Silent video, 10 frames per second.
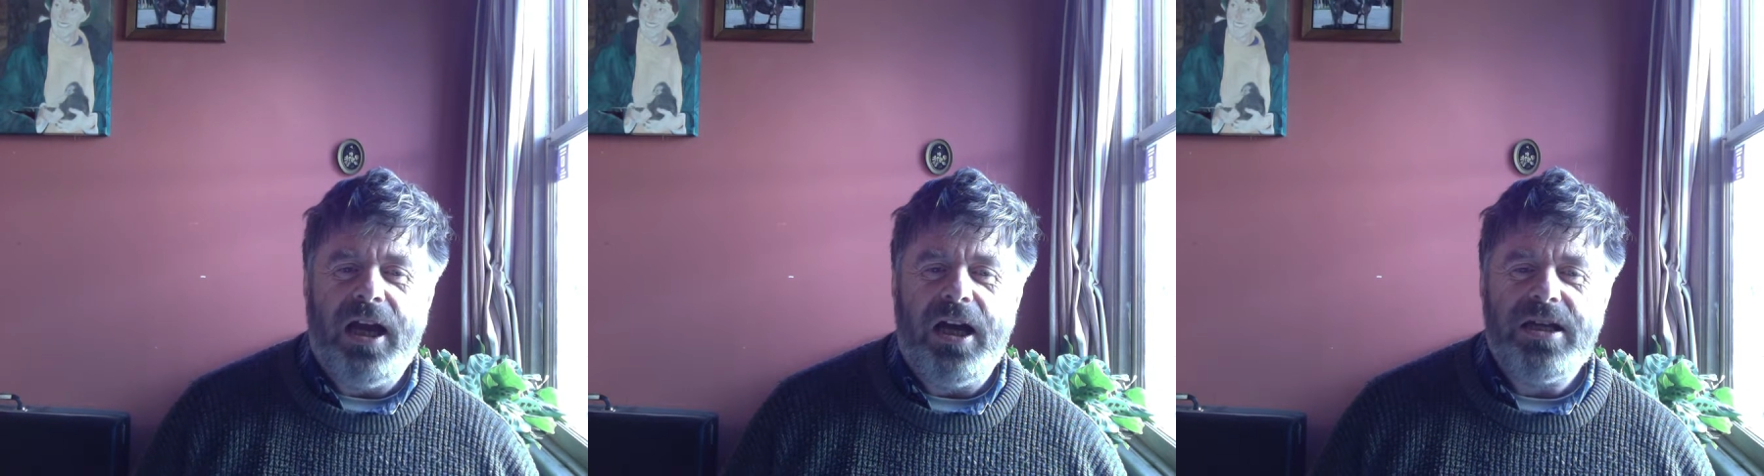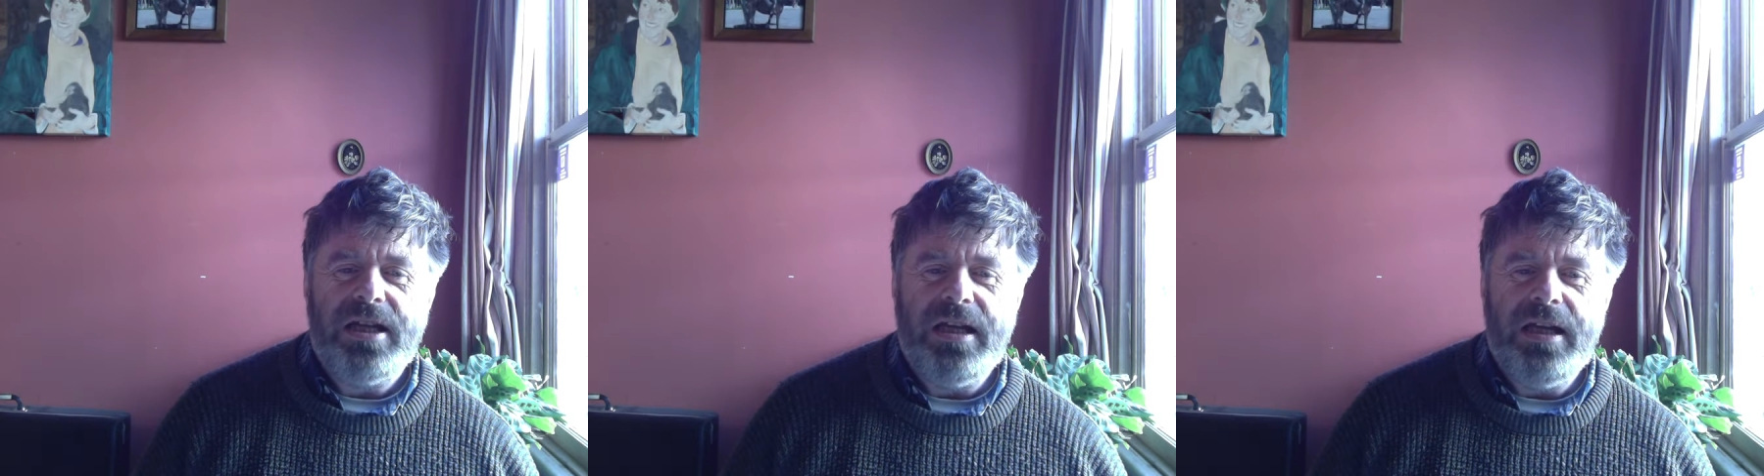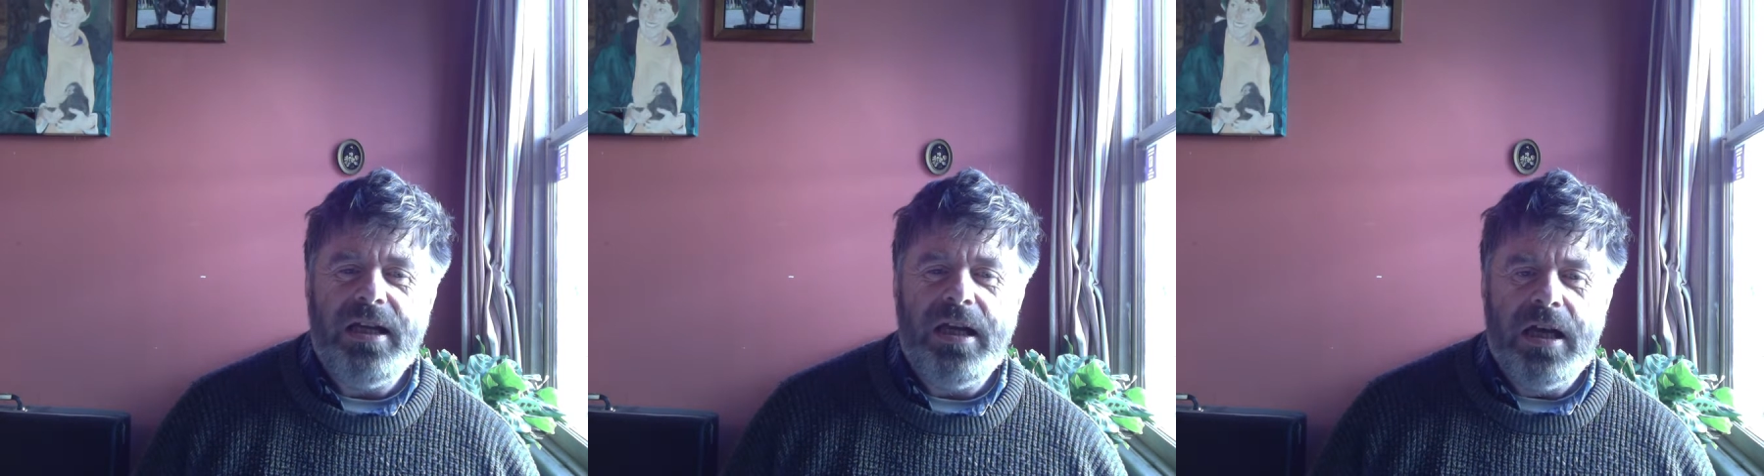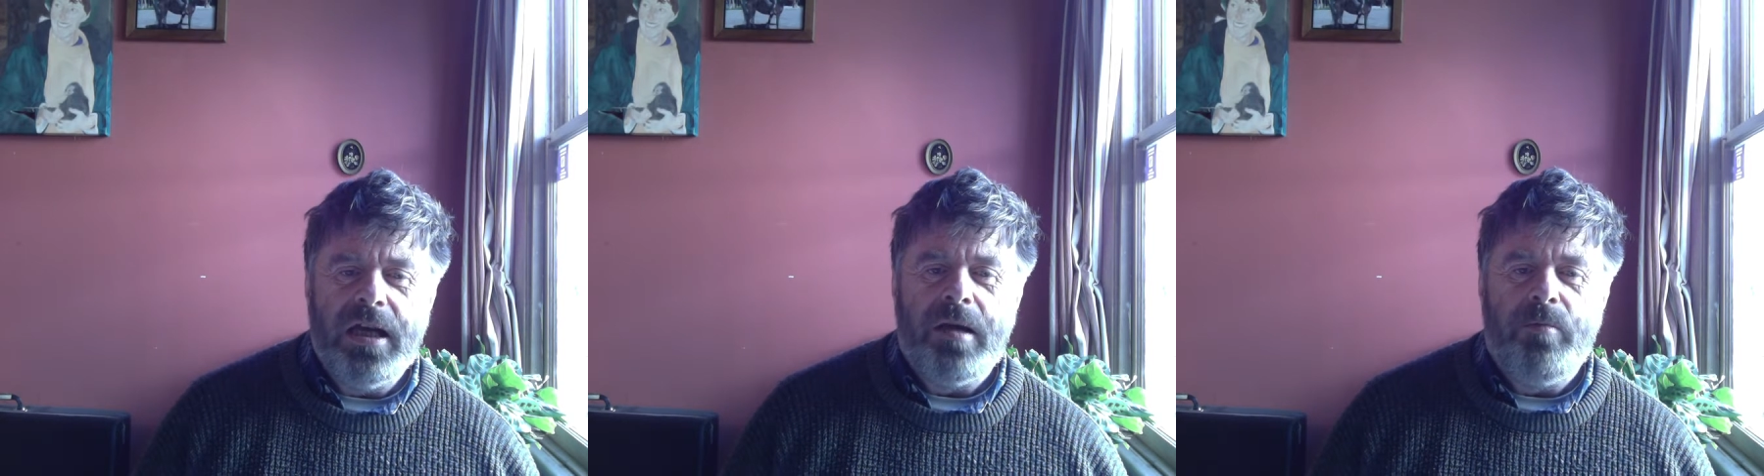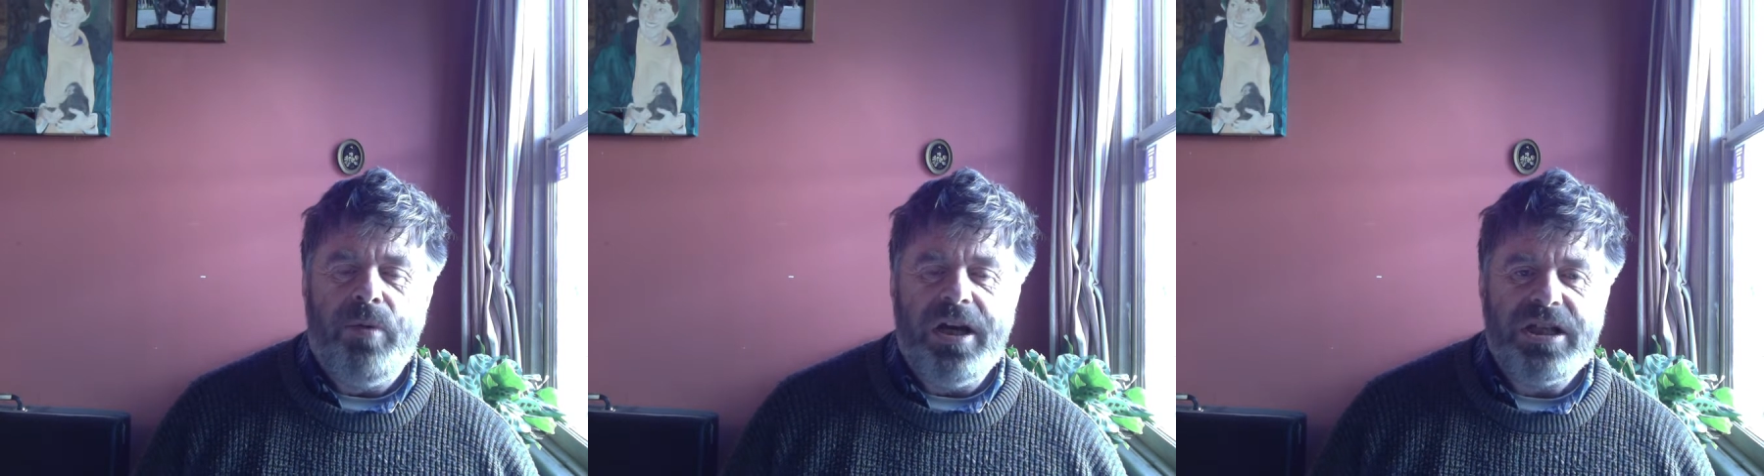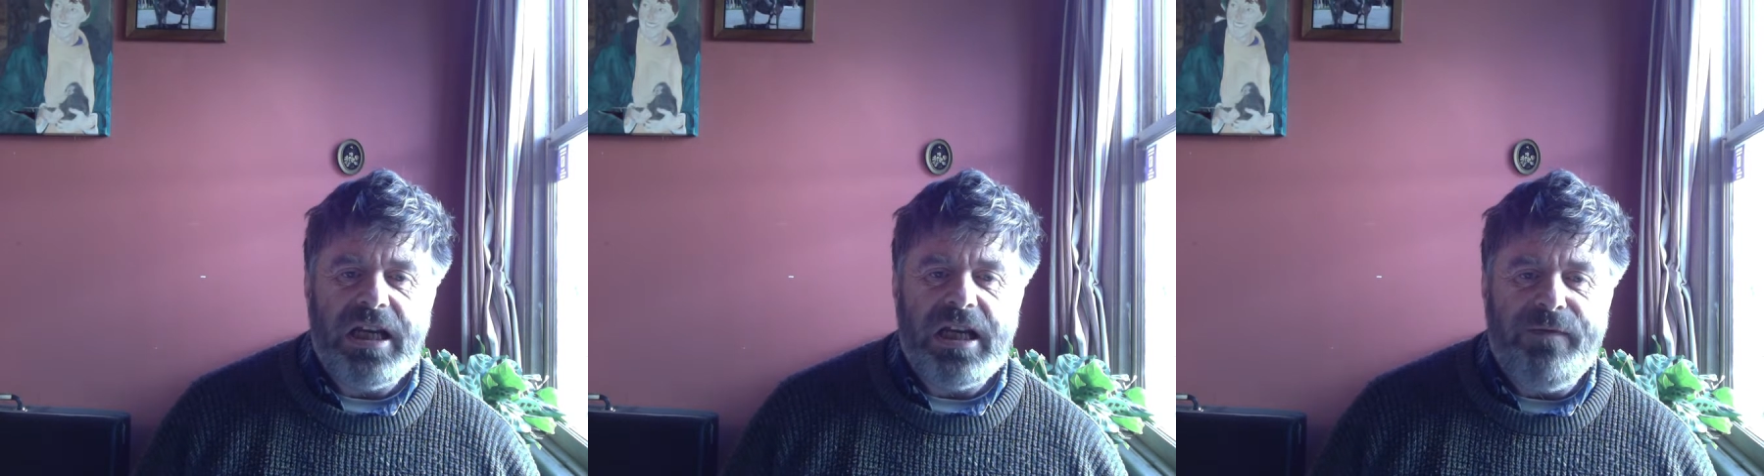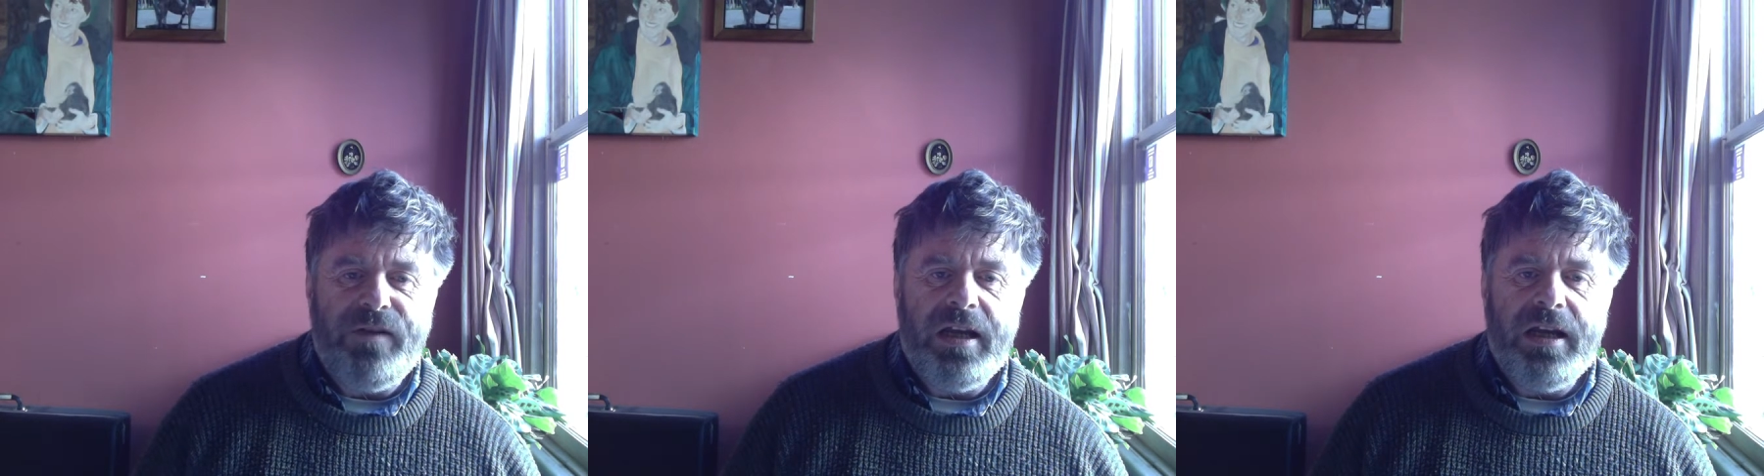RT, Press
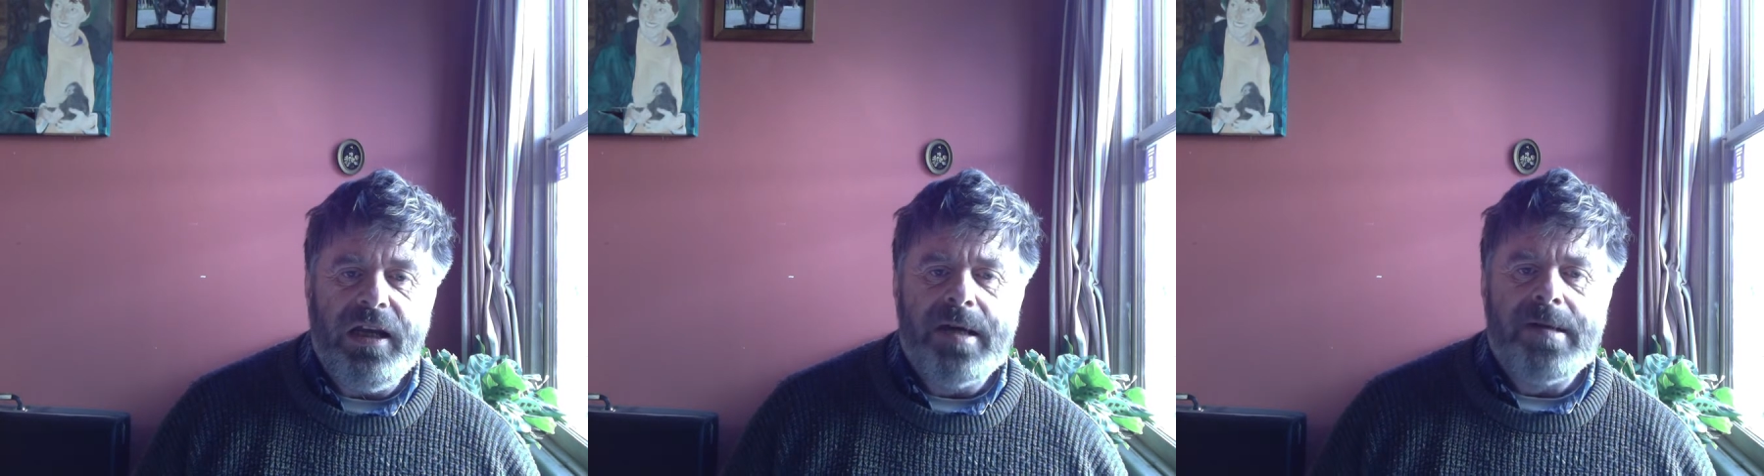TV,